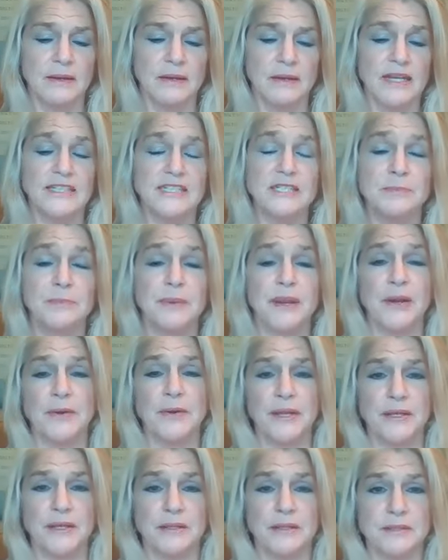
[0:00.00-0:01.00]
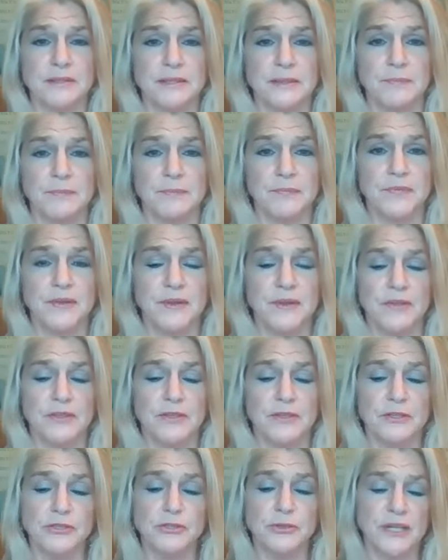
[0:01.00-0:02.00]
experience
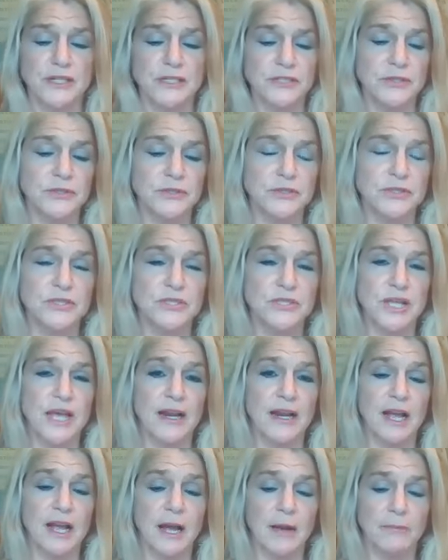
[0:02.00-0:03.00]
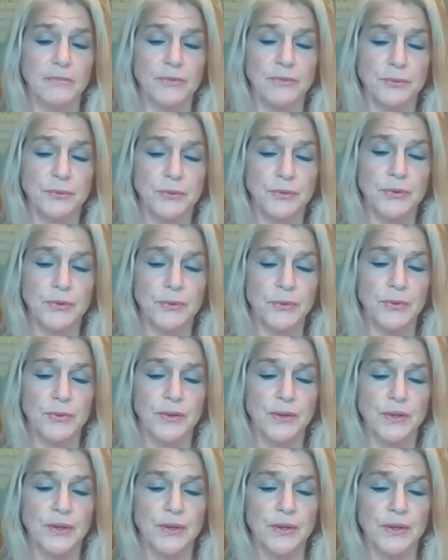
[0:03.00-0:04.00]
the treasures that come through
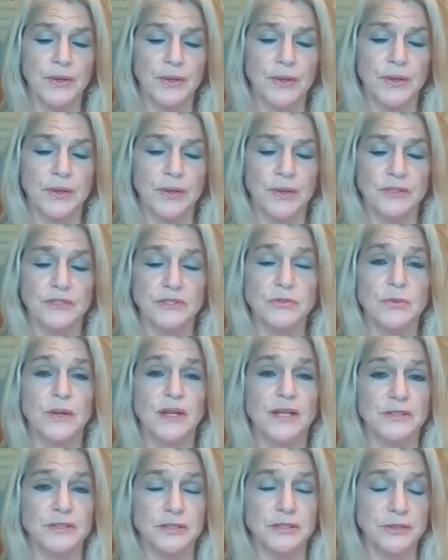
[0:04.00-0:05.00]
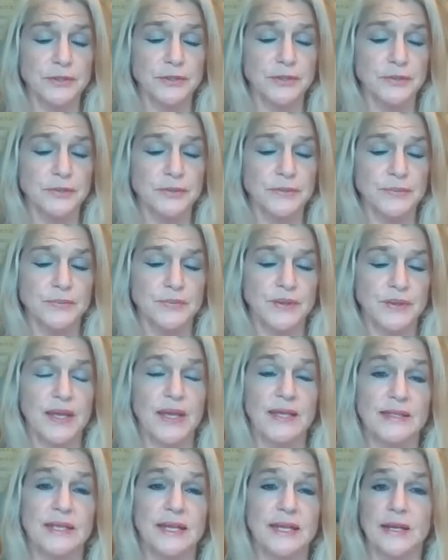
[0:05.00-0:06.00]
surrender
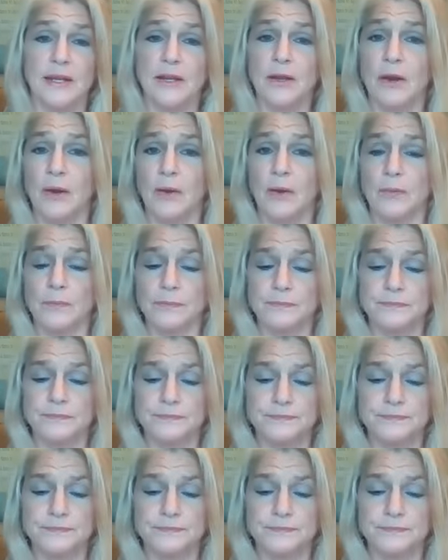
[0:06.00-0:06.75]
and letting go.